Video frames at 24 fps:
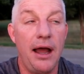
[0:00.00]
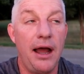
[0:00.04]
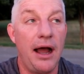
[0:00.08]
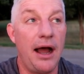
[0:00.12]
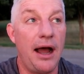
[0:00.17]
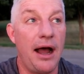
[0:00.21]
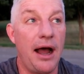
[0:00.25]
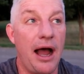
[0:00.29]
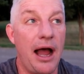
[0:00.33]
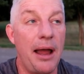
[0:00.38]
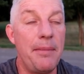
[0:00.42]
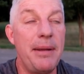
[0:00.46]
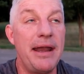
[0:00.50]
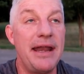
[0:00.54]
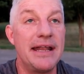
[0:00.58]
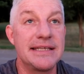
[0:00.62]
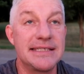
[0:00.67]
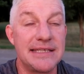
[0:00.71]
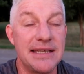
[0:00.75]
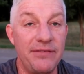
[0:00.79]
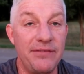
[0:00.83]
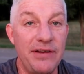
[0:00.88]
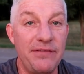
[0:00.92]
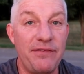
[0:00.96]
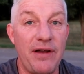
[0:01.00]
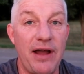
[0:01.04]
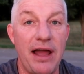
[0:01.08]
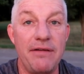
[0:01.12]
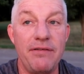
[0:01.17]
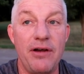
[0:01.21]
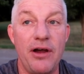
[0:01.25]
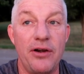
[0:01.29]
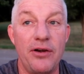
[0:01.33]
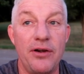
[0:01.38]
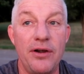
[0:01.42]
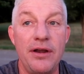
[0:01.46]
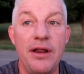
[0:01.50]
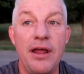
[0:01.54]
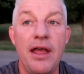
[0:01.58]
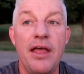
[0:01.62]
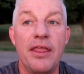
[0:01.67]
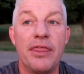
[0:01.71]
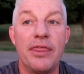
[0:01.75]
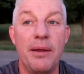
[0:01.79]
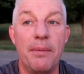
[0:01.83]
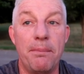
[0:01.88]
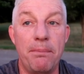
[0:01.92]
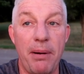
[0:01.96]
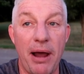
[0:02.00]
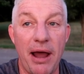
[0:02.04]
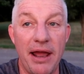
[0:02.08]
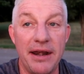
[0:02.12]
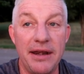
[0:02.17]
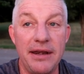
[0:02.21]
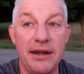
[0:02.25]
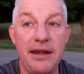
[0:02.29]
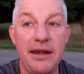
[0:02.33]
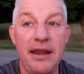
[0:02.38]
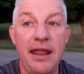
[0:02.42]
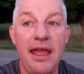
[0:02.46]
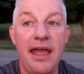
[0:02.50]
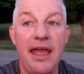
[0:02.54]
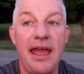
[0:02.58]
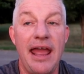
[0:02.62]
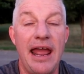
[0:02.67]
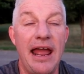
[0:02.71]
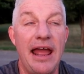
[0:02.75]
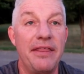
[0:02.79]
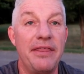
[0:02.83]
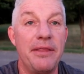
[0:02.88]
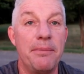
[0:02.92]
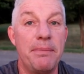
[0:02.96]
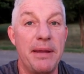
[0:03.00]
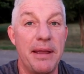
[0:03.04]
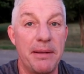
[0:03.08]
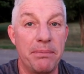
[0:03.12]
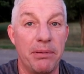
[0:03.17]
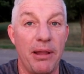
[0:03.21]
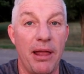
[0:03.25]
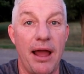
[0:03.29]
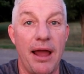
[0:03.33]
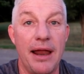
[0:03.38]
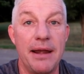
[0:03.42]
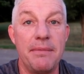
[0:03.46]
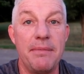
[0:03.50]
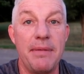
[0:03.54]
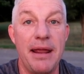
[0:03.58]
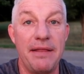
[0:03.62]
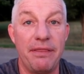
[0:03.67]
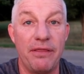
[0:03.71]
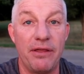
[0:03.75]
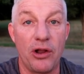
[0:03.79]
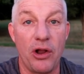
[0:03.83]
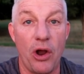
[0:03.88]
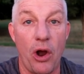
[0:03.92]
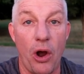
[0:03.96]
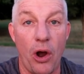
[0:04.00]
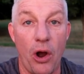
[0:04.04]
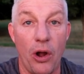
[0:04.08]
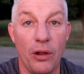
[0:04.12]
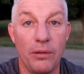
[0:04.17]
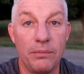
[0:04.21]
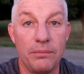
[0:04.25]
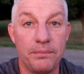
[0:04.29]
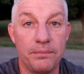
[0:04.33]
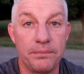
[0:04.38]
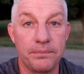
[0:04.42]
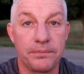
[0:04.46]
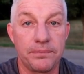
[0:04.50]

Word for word: Uh, I made it seventy-five hundred. The button and the big blind made the call.